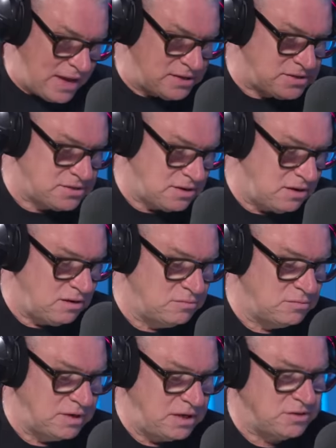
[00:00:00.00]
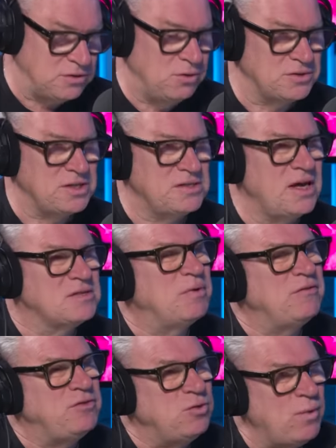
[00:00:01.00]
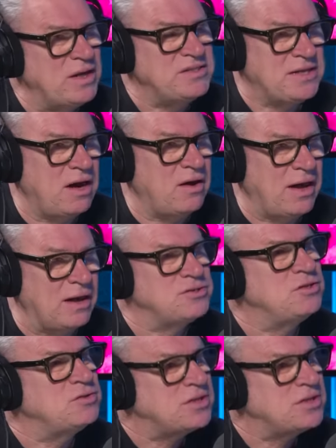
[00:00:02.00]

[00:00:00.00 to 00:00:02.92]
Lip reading: as Ethan Hawke says, yes, but if you rent out a house, you